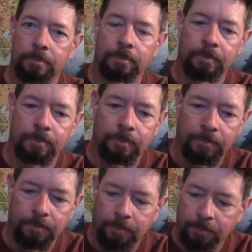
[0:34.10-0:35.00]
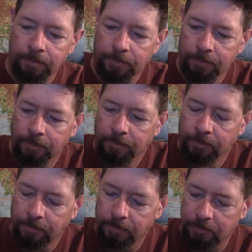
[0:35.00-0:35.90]

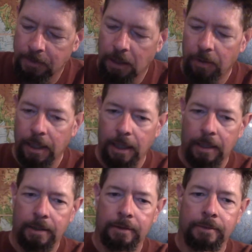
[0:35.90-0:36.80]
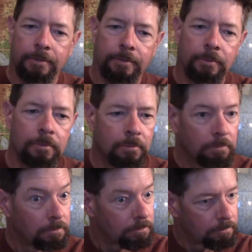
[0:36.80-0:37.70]

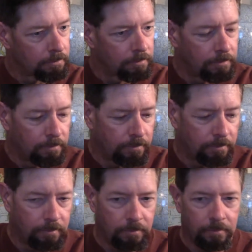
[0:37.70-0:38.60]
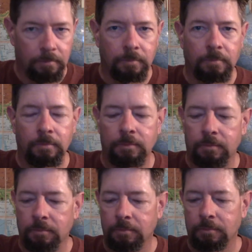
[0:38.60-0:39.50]

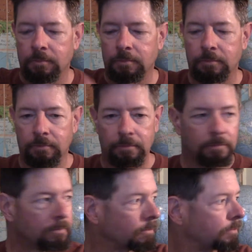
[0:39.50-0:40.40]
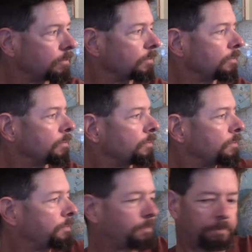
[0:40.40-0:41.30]

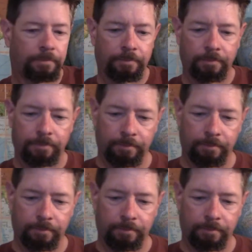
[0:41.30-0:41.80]
Nothing is said.